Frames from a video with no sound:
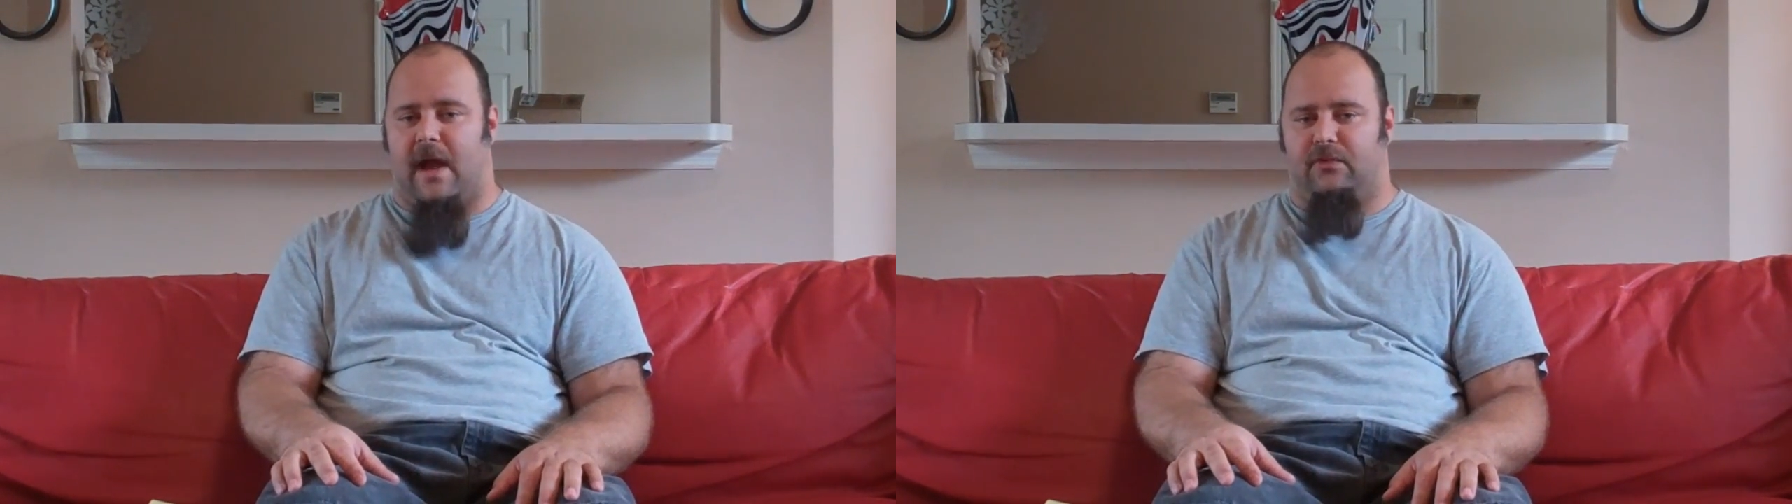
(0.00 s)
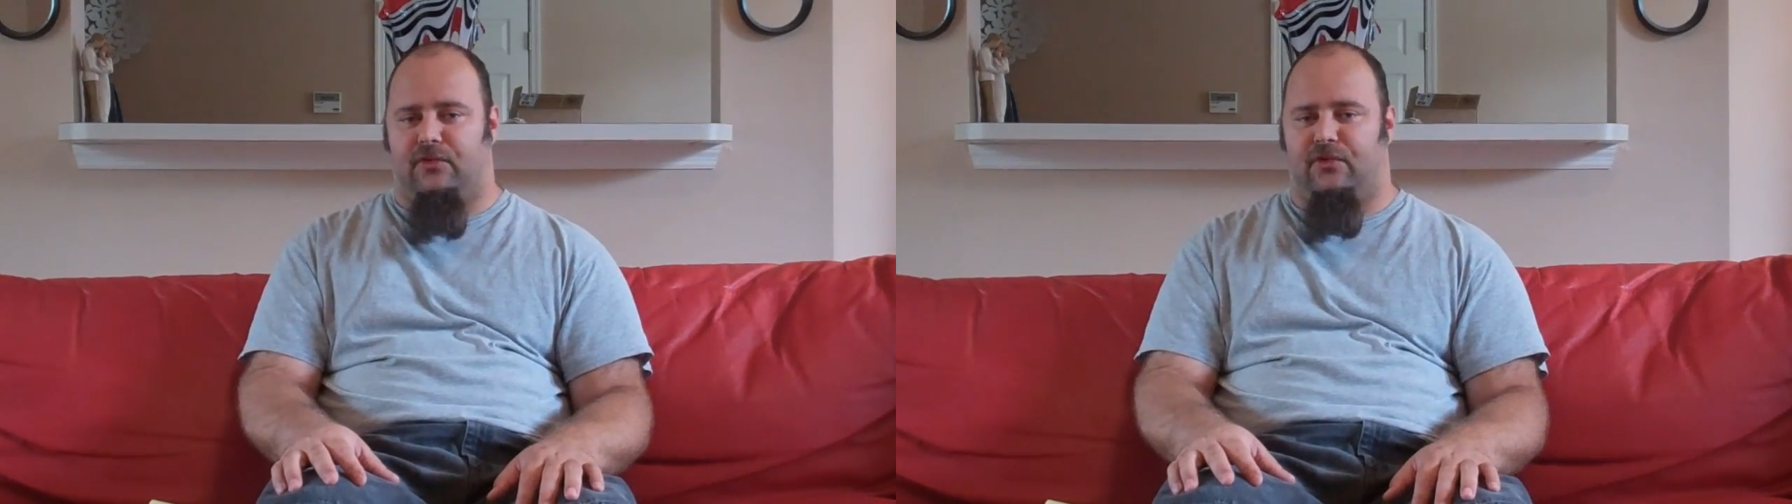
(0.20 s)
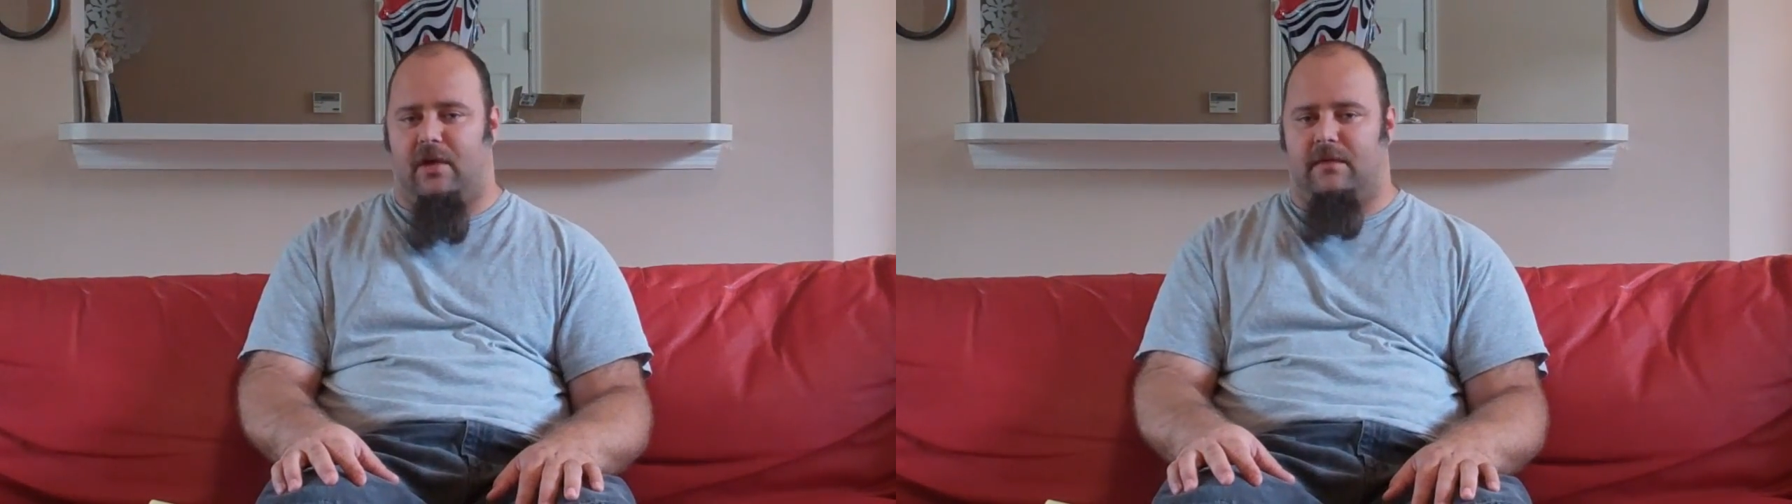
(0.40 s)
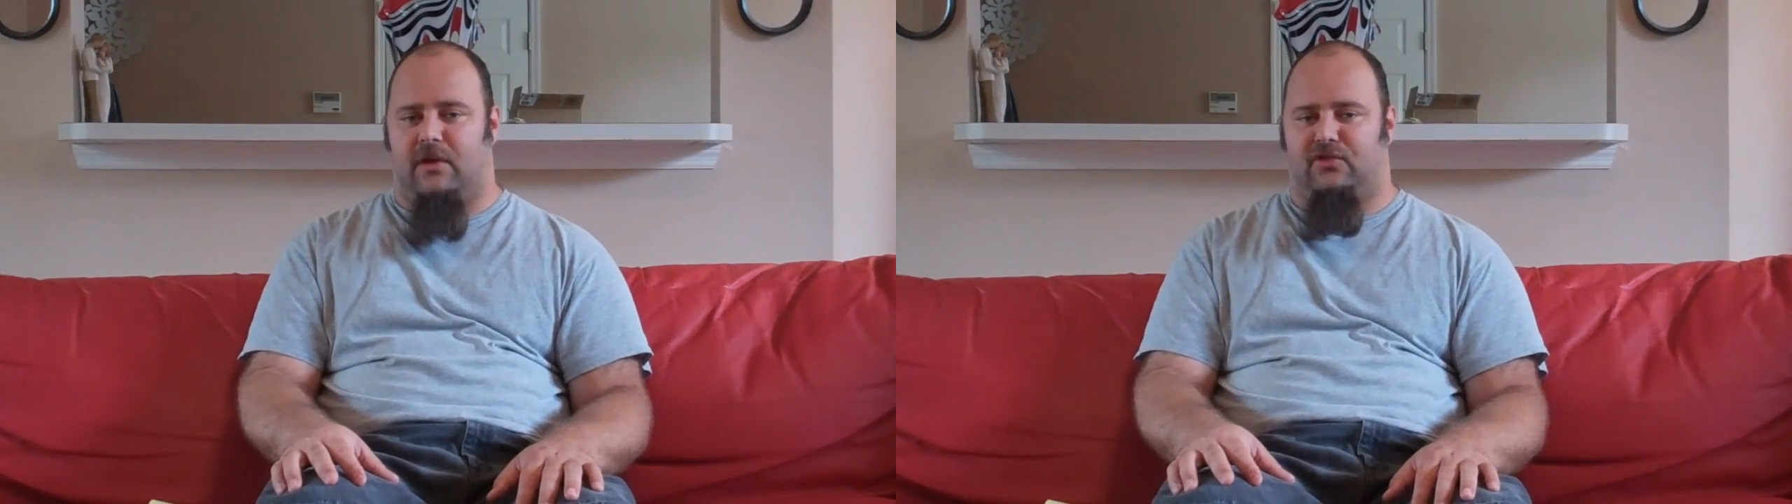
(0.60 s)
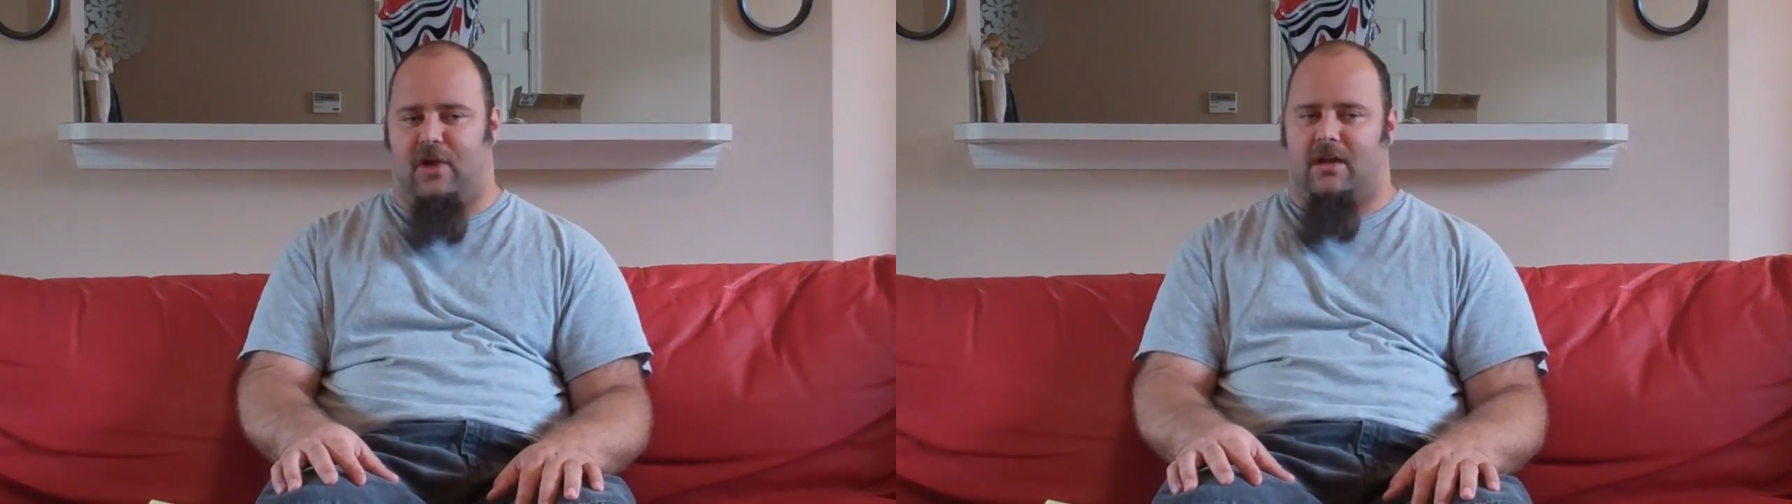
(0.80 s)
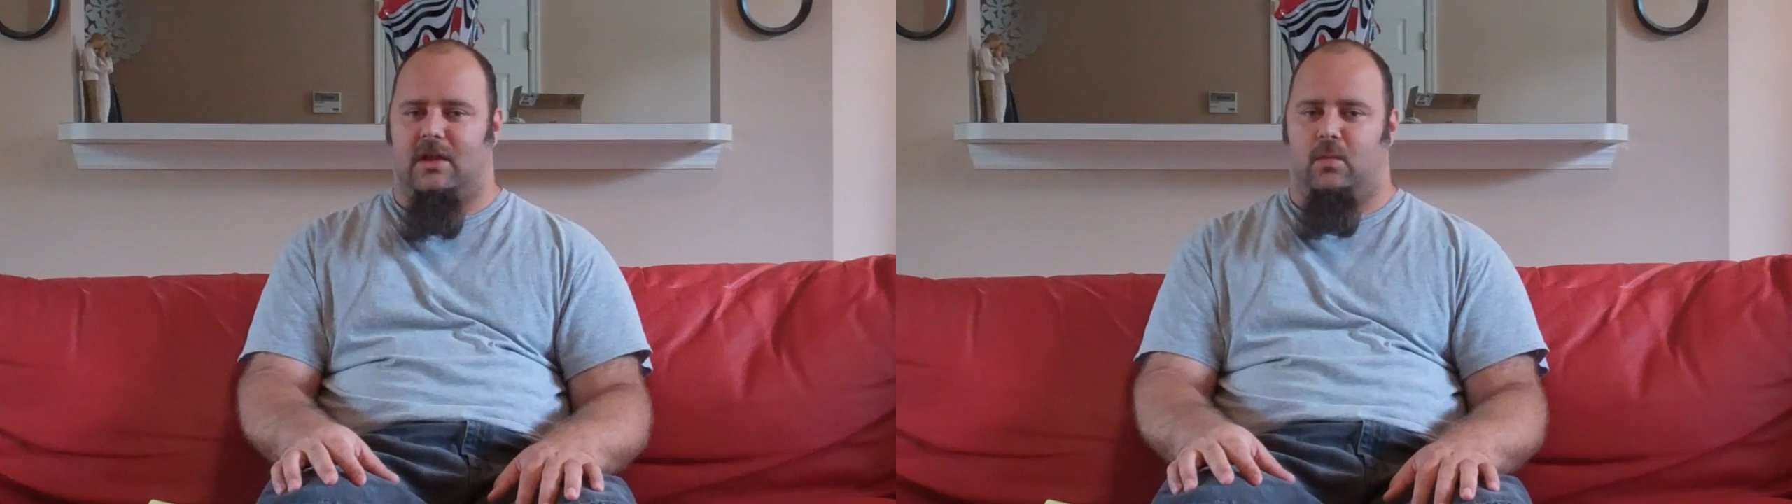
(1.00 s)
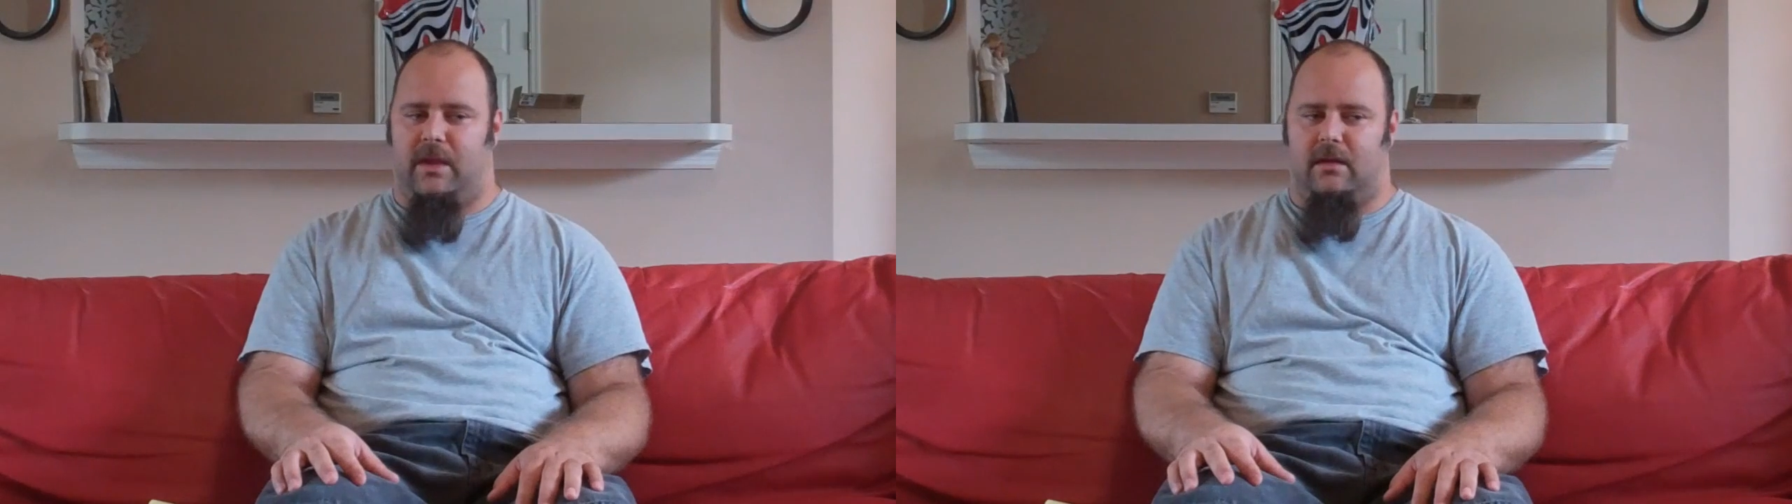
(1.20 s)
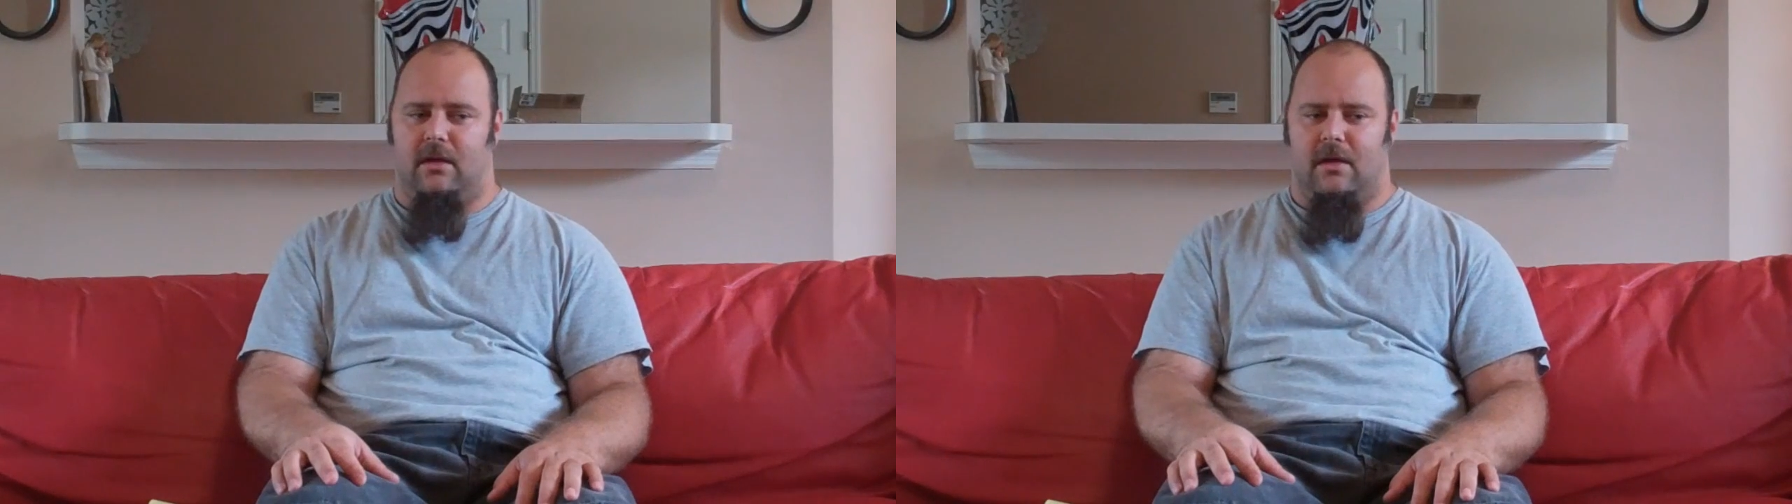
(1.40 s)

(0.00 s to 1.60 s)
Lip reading: ounces of chocolate wheat.